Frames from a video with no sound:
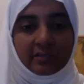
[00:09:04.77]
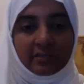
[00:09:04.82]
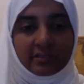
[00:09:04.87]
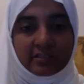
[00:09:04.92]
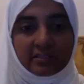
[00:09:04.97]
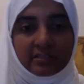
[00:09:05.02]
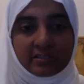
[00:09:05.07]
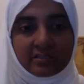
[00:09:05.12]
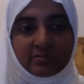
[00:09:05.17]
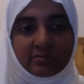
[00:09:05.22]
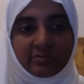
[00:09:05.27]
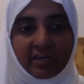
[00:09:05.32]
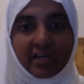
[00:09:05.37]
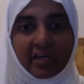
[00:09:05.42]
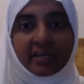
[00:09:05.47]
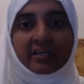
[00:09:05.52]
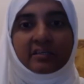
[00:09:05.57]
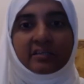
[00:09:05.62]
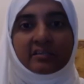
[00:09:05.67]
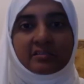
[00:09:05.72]
it is
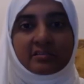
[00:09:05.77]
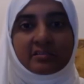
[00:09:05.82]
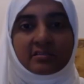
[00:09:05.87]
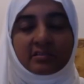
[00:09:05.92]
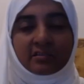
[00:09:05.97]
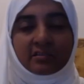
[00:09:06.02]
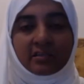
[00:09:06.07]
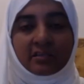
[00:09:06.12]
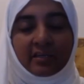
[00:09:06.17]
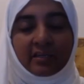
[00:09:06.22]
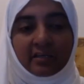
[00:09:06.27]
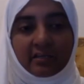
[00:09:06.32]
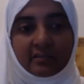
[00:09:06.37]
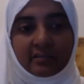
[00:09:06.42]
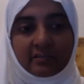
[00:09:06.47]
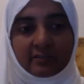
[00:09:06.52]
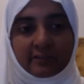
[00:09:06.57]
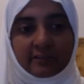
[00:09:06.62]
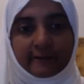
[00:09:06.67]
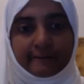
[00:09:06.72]
wise
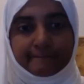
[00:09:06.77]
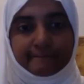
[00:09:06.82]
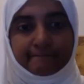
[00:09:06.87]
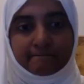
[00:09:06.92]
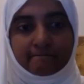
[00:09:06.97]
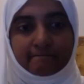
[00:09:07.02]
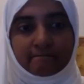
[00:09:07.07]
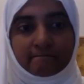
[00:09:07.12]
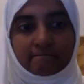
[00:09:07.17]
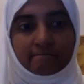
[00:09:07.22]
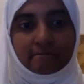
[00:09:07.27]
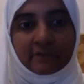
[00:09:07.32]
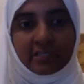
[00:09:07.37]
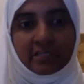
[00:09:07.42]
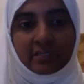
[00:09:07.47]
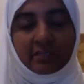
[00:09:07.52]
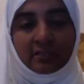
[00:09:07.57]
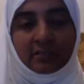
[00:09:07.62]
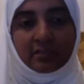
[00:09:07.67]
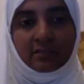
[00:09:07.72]
and
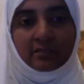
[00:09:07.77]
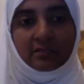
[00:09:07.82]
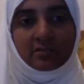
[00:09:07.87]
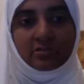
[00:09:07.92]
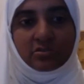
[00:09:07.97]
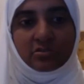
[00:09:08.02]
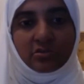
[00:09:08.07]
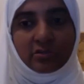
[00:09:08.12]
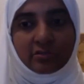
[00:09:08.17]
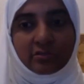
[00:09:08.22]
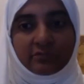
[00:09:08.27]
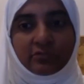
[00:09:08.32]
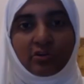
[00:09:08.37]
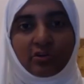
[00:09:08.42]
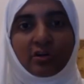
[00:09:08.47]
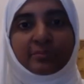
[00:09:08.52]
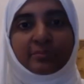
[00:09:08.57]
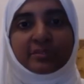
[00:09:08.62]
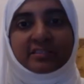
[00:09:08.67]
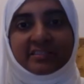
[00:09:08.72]
sort of
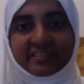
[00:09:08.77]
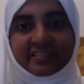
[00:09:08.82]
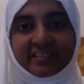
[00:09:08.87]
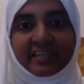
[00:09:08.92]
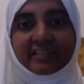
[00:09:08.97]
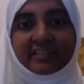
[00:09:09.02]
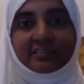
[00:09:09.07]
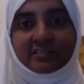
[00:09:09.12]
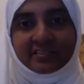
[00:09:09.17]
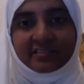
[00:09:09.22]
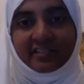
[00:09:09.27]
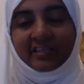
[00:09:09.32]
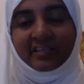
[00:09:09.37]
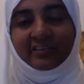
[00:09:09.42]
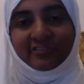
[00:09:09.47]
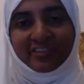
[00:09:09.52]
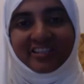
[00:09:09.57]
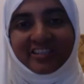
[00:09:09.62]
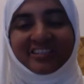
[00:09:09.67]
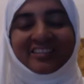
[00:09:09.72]
common sense
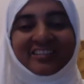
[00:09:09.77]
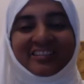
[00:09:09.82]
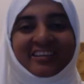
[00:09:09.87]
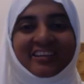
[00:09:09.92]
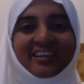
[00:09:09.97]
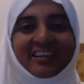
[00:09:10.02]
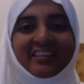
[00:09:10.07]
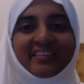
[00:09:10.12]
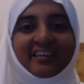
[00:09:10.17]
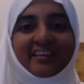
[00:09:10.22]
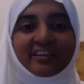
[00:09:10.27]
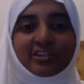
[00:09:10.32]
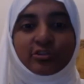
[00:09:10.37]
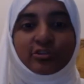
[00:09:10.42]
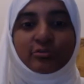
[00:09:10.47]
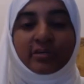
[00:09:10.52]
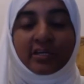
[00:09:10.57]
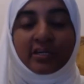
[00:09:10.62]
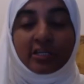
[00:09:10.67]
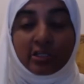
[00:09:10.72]
even
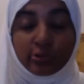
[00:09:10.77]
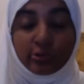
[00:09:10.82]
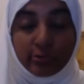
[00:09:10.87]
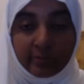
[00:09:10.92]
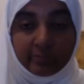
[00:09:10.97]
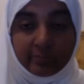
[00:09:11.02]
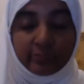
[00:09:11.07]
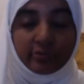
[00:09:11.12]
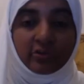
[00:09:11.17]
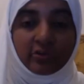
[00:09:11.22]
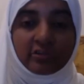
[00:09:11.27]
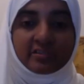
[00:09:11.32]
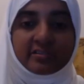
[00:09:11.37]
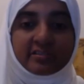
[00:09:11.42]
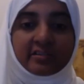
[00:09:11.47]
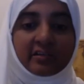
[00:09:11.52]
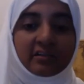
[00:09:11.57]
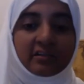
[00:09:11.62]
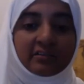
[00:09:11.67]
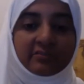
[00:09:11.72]
that you equip
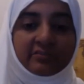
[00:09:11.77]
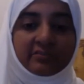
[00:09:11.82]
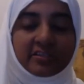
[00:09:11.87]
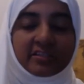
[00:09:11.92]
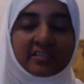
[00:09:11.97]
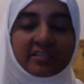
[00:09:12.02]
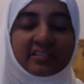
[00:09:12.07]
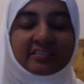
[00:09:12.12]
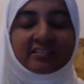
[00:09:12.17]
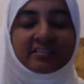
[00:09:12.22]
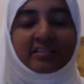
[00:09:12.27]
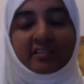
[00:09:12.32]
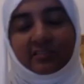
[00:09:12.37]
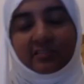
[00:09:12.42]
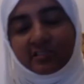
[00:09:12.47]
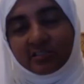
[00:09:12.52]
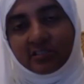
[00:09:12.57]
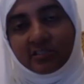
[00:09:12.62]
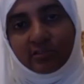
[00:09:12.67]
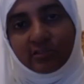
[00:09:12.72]
yourself with
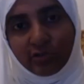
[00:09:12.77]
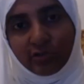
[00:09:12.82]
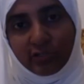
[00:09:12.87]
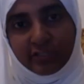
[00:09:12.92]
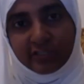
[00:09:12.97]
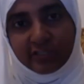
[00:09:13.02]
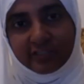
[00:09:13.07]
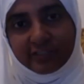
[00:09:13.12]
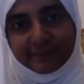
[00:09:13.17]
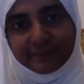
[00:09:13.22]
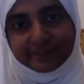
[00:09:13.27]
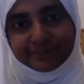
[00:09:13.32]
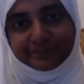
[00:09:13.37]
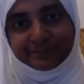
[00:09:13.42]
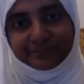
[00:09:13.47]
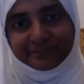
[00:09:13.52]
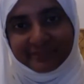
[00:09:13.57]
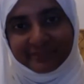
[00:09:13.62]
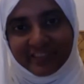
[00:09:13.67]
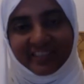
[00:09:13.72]
essential knowledge,
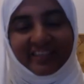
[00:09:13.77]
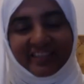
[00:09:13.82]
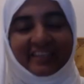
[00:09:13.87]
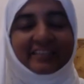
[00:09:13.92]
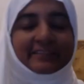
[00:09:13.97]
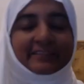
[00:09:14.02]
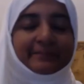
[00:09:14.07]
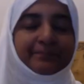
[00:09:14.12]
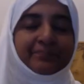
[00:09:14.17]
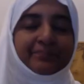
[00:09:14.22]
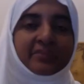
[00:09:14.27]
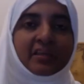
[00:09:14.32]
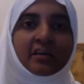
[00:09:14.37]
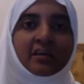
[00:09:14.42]
right?